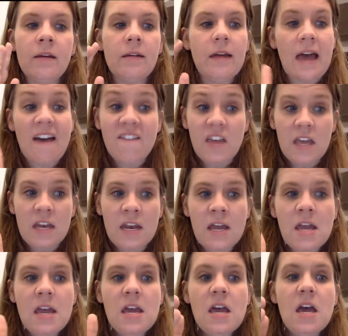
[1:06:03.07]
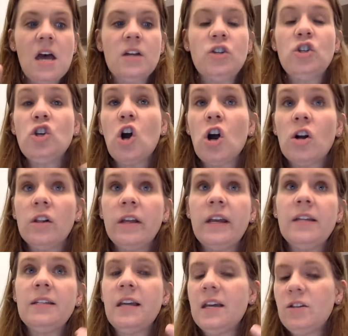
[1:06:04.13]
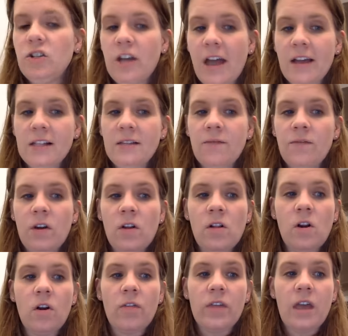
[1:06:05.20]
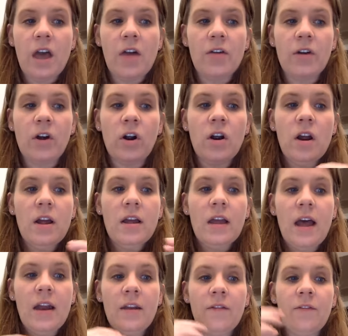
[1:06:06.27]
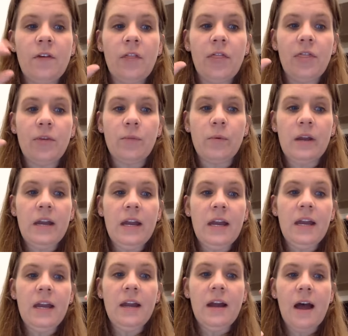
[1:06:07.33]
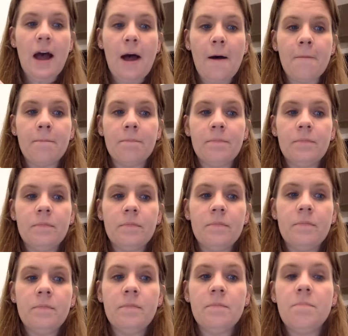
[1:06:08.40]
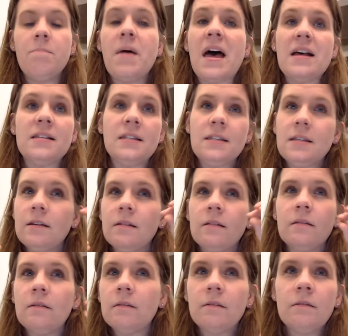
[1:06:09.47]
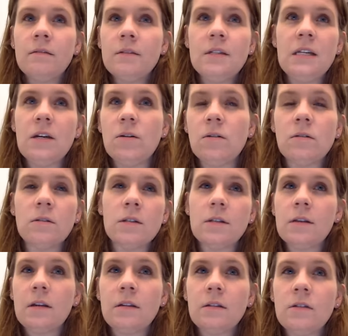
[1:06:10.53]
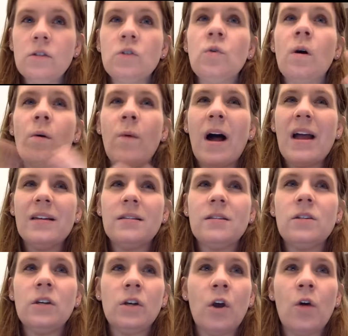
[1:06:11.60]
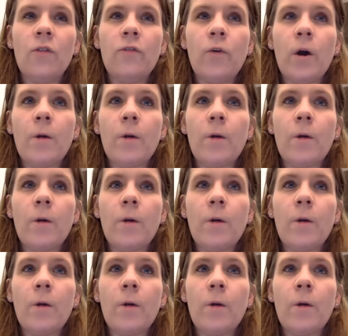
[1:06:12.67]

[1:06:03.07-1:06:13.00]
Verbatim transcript: heaven. Uh, Charlotte and Jacksonville are the other kind of three um, best deals store-wise to go for.